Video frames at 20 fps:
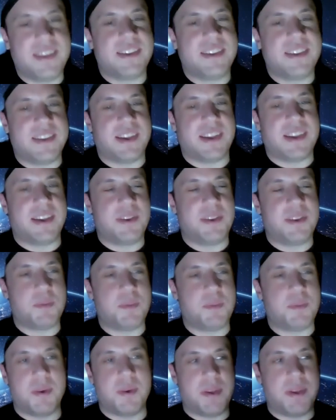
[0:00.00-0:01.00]
Yeah.
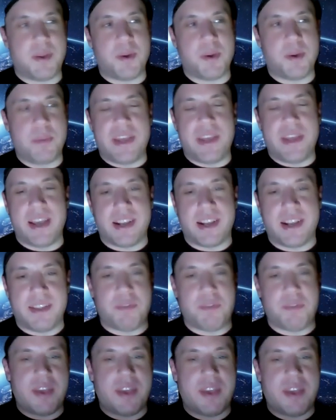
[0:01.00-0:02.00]
Well, it'll be a
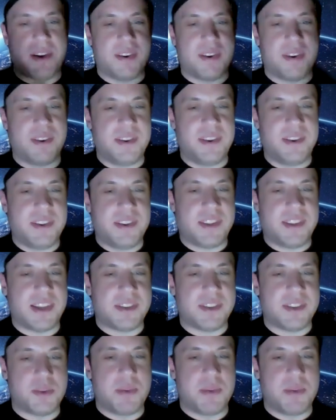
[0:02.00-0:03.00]
cliffhanger, like to be